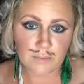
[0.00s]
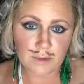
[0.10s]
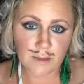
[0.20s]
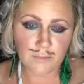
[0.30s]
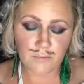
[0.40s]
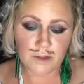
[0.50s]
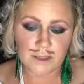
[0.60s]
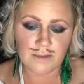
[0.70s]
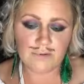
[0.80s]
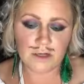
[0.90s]
I'm really
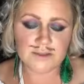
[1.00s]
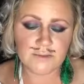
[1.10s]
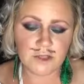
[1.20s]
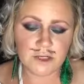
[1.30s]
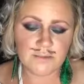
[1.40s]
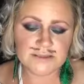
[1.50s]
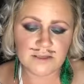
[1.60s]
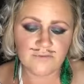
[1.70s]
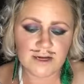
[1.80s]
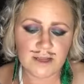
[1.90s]
having a hard time looking at
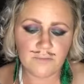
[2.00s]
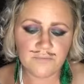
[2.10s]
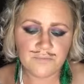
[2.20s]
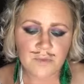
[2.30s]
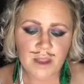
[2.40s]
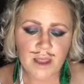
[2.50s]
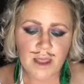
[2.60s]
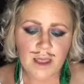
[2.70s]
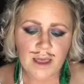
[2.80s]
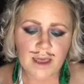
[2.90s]
myself right now.
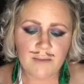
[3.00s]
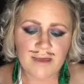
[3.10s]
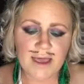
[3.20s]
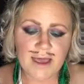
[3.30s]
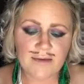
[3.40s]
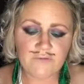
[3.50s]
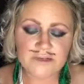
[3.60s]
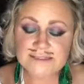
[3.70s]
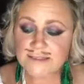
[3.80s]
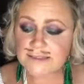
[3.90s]
I have
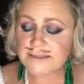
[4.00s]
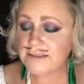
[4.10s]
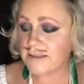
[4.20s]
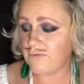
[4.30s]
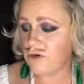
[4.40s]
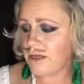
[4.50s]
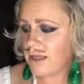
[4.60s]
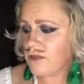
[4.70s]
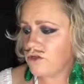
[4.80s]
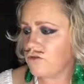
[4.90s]
recently discovered a
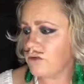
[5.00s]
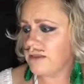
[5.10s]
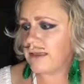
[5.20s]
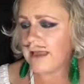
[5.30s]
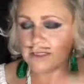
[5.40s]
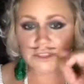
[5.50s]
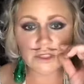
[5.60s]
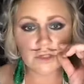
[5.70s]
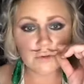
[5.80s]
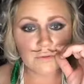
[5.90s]
new lash
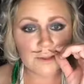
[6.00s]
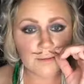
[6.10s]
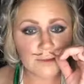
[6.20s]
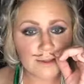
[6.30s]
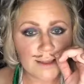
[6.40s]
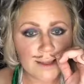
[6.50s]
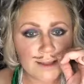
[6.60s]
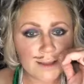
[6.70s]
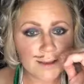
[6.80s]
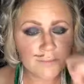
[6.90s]
glue that I really like.
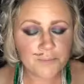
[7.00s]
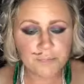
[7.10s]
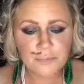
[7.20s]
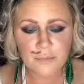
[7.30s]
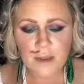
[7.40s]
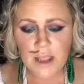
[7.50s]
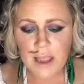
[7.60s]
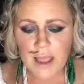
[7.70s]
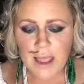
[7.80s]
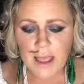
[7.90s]

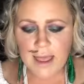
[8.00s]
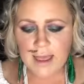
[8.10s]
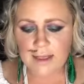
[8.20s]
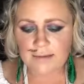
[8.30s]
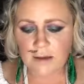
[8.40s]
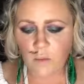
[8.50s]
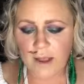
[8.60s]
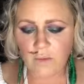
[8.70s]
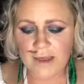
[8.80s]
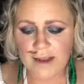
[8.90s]
And a
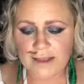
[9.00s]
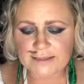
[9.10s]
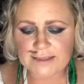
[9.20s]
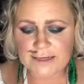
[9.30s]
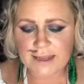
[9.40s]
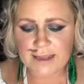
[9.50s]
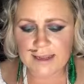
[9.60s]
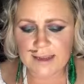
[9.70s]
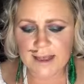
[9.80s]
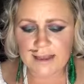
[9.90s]
while back, I did
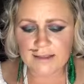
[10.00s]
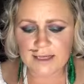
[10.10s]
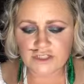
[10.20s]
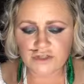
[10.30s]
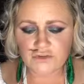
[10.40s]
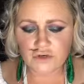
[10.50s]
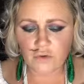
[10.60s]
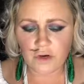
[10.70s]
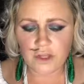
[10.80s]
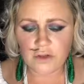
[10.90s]
a eyelash
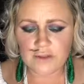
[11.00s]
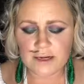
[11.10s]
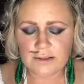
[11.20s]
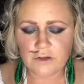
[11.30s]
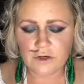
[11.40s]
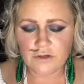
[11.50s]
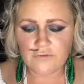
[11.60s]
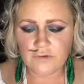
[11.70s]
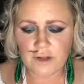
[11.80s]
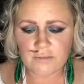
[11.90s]
tutorial that I learned
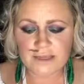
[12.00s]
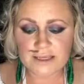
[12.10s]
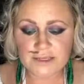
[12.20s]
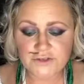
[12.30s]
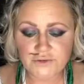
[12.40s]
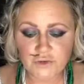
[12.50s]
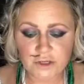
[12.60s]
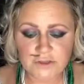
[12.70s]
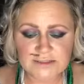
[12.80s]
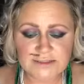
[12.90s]
from Nikki
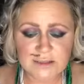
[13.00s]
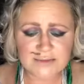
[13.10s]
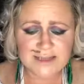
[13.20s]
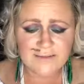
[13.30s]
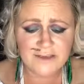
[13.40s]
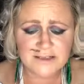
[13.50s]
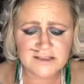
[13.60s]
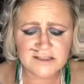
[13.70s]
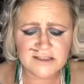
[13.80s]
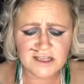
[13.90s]
Tutorials because I was having
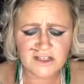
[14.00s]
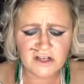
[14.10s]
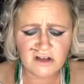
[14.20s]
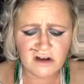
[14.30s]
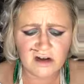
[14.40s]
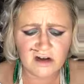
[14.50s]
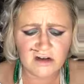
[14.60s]
such a hard